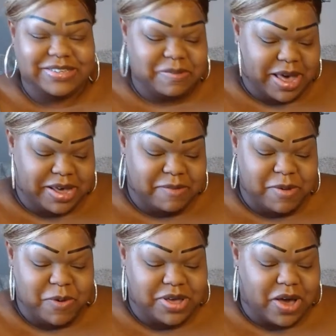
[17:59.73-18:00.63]
so somebody could
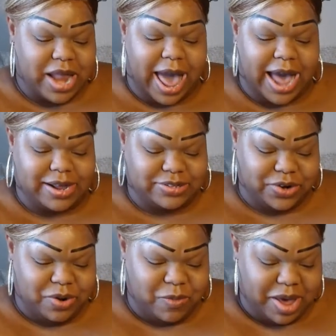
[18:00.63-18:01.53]
be wanting y'all to act a
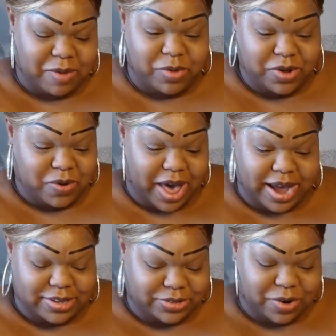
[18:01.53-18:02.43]
certain way, and when you don't
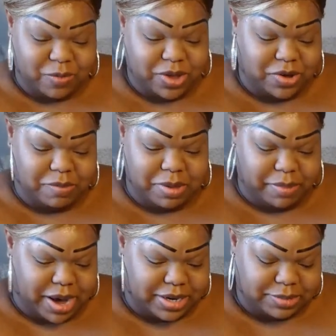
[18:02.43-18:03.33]
act a certain way, you could be
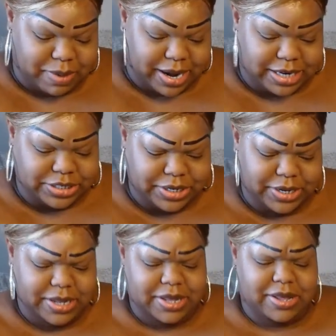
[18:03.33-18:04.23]
punished by that shit.